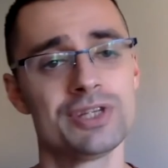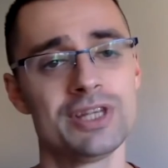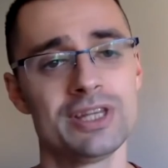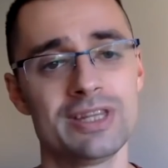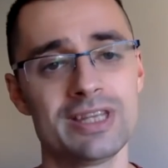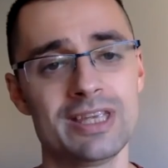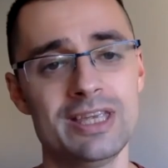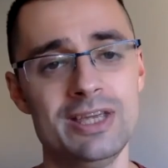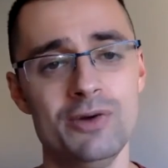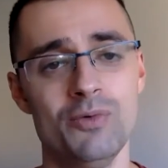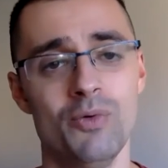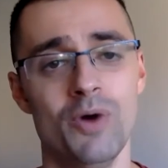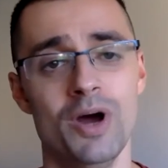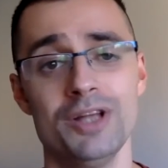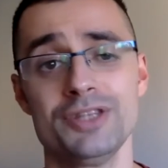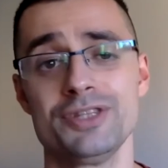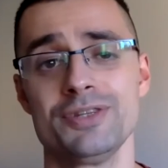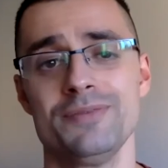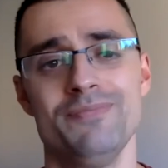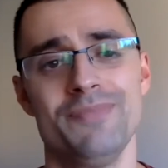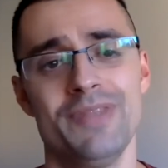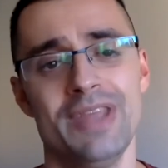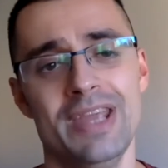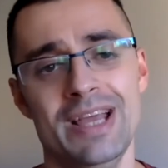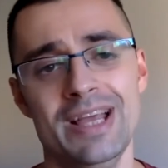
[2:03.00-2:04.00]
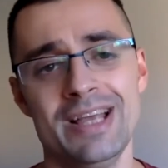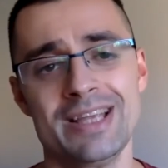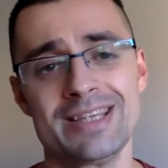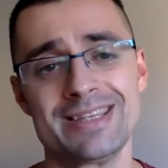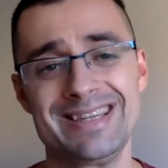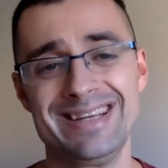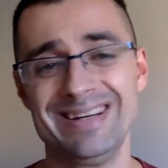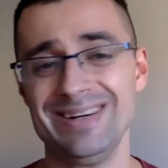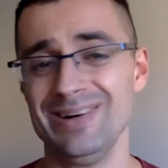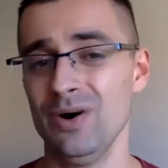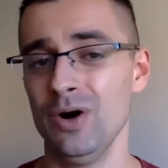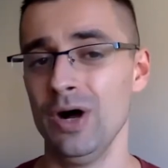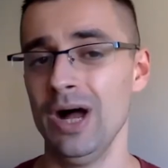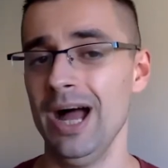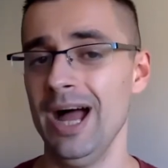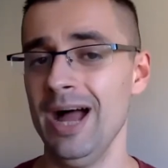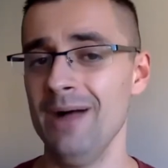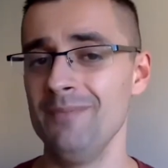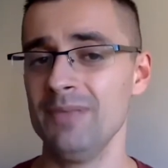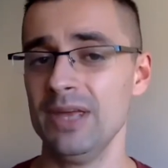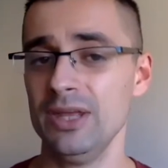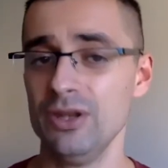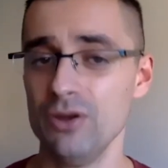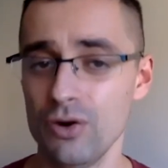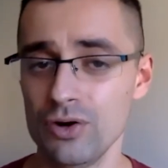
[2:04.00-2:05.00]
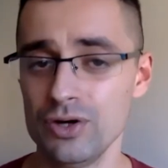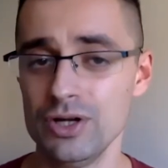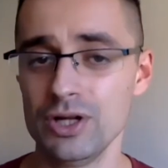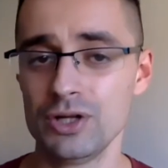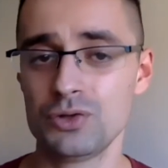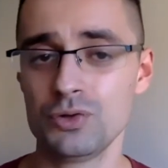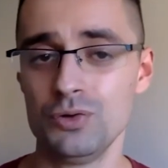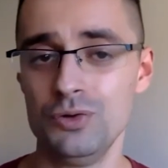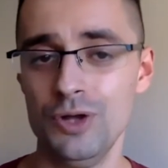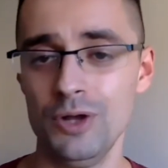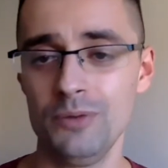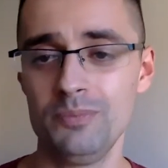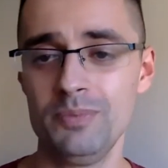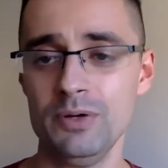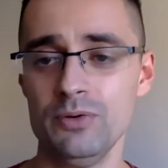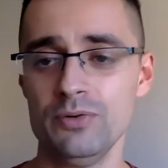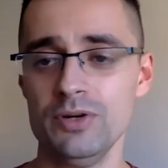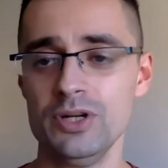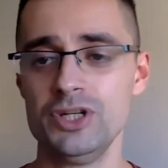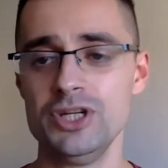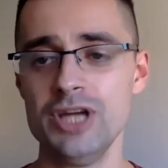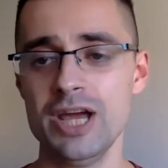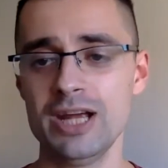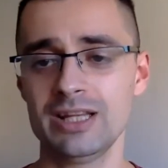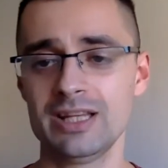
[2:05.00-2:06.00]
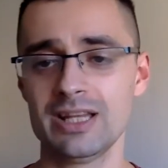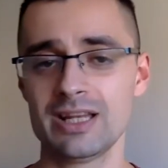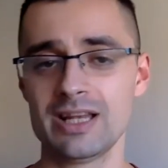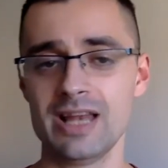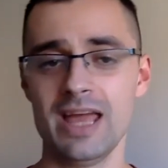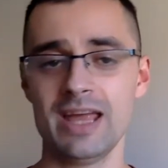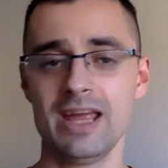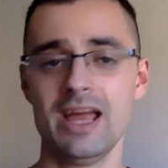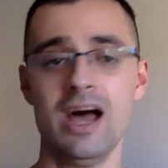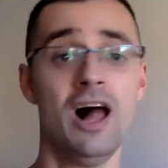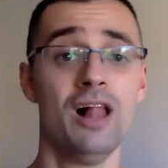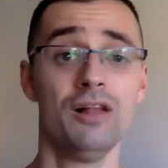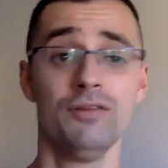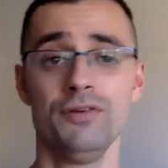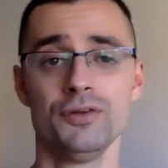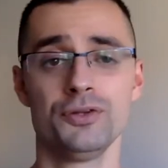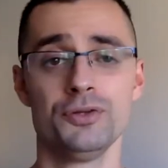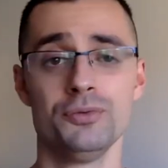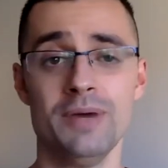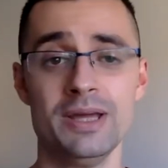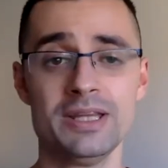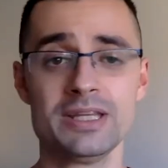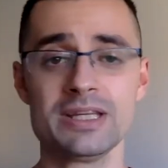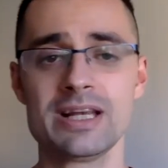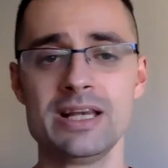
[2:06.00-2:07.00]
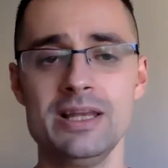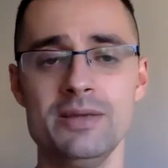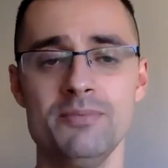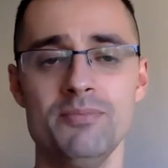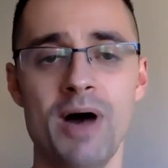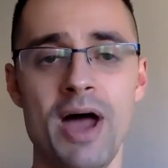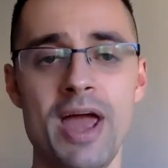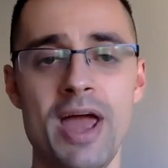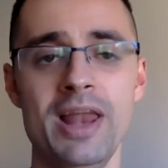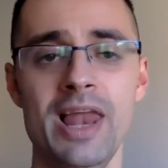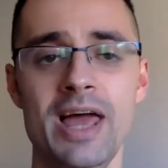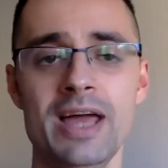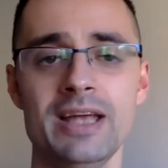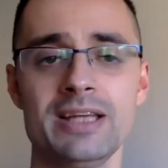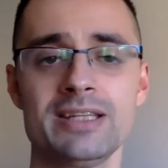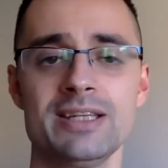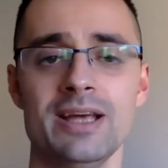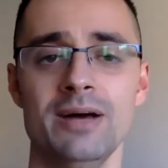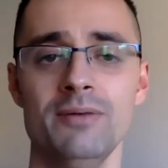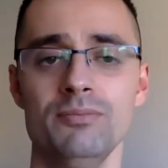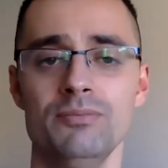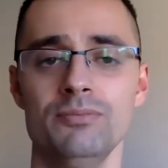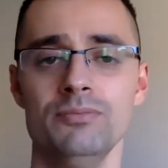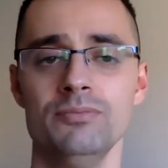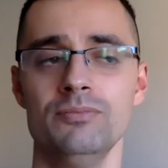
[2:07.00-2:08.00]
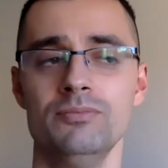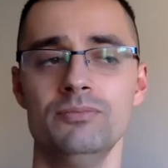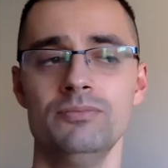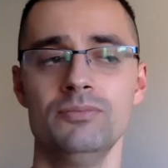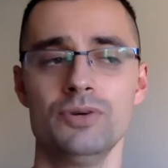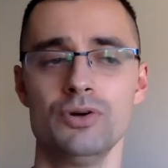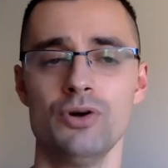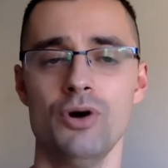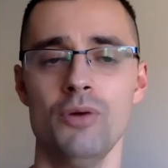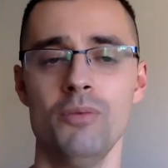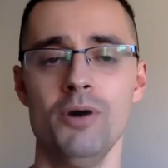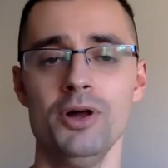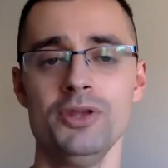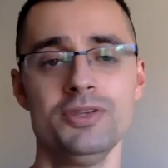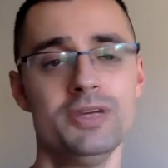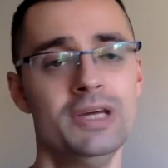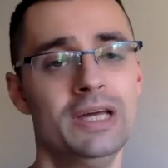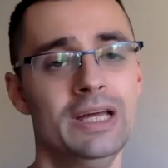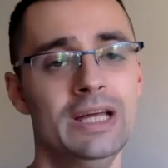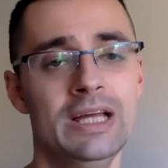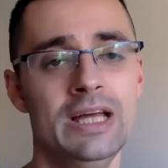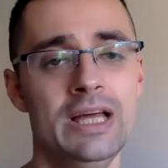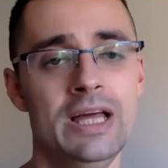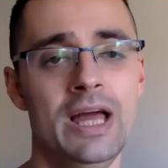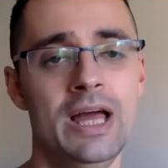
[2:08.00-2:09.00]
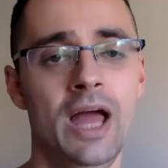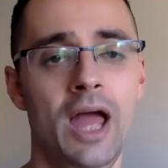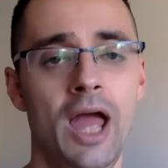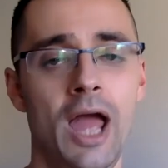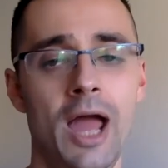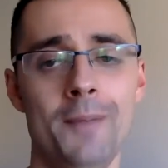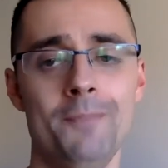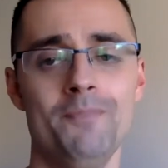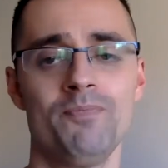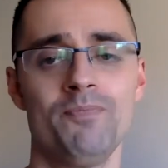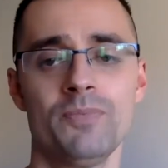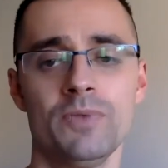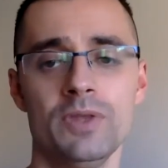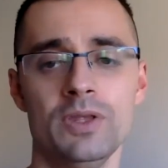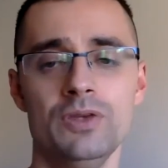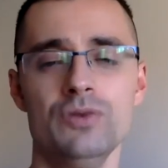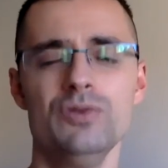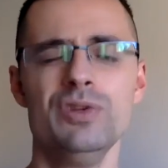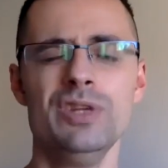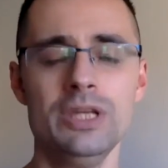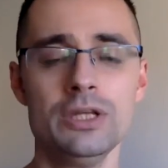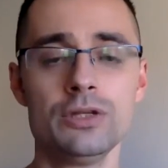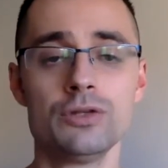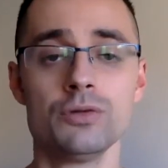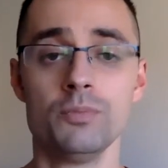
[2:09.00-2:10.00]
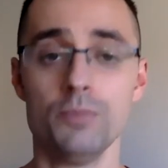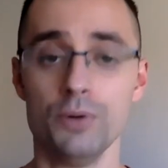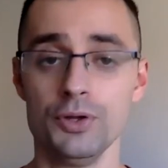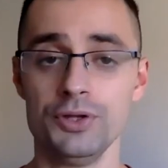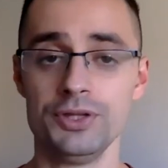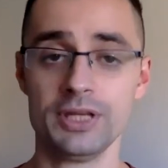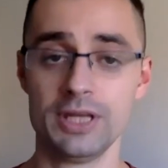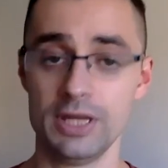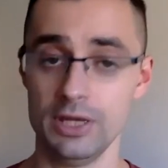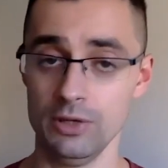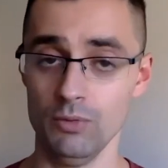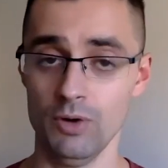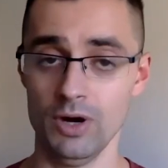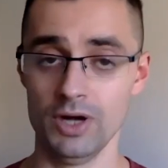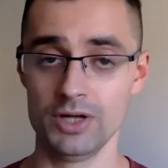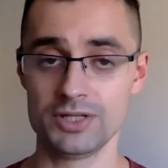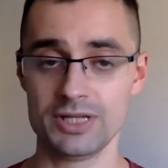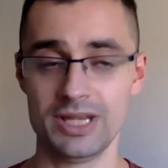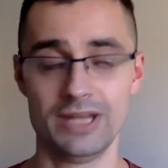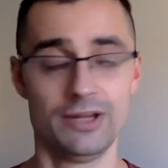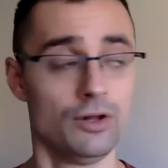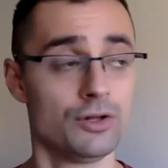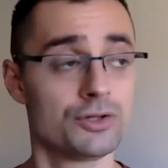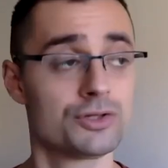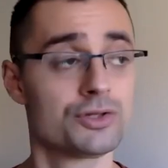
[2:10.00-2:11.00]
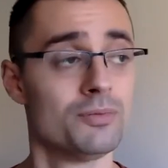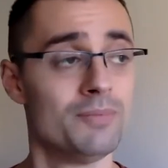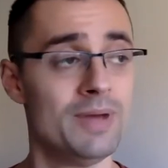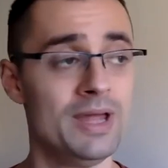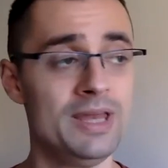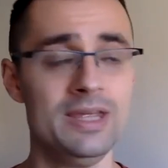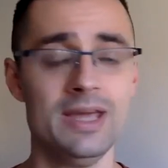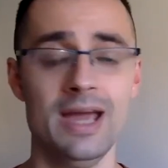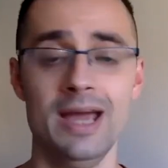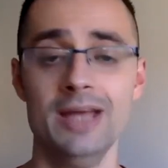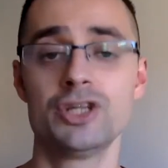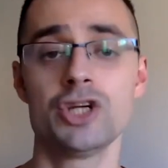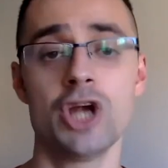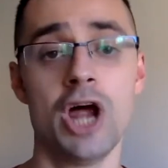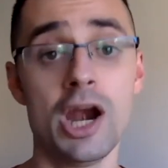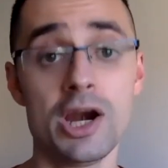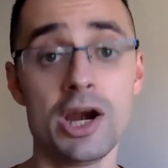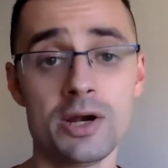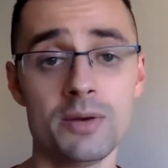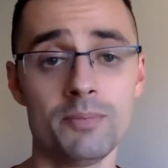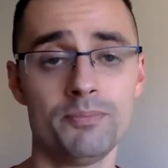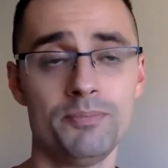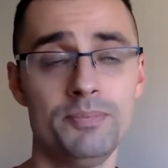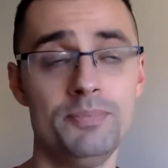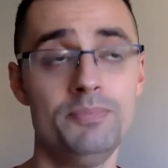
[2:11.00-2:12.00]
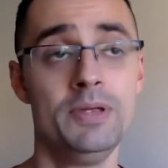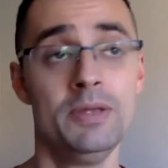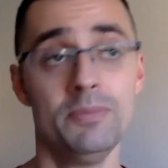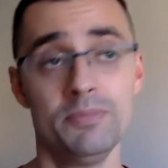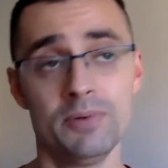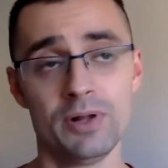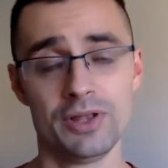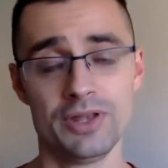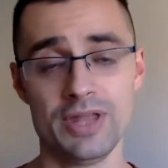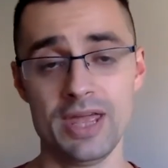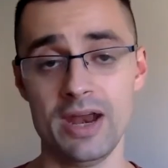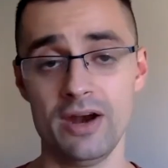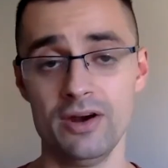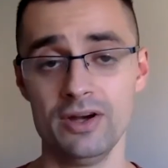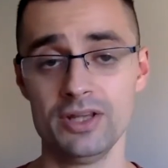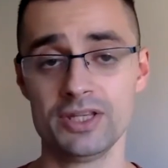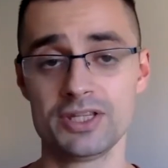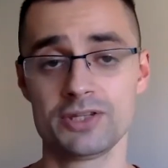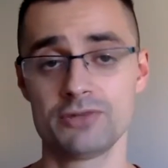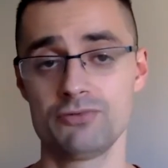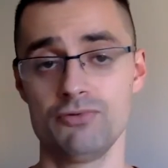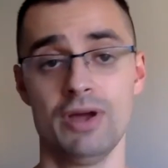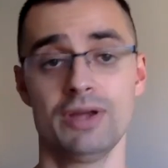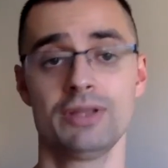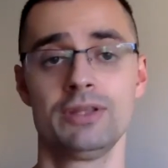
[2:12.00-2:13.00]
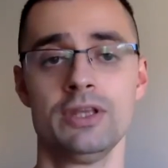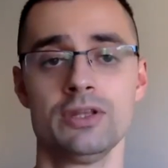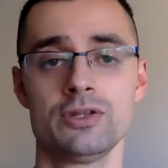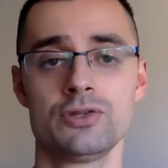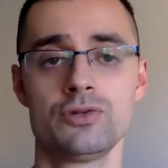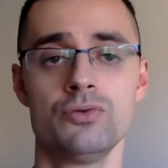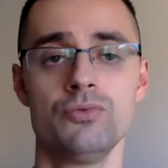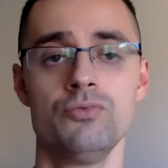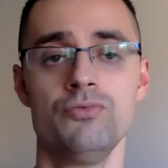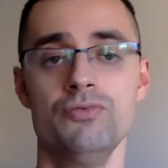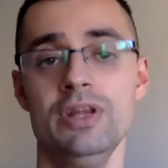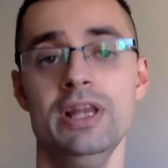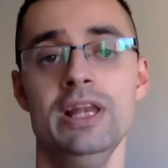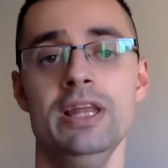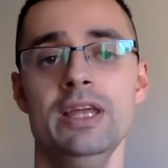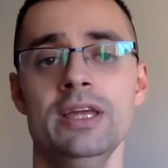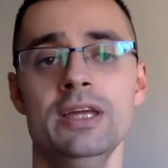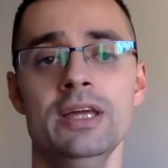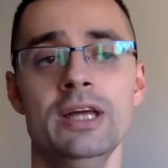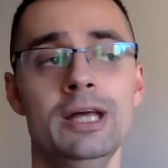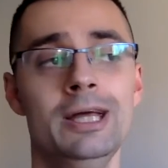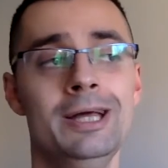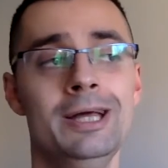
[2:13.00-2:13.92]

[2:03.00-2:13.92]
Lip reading: at the keywords. So in order to not be rejected half automatically by some robot, you need to put the keywords. And also many HR people, they are instructed to really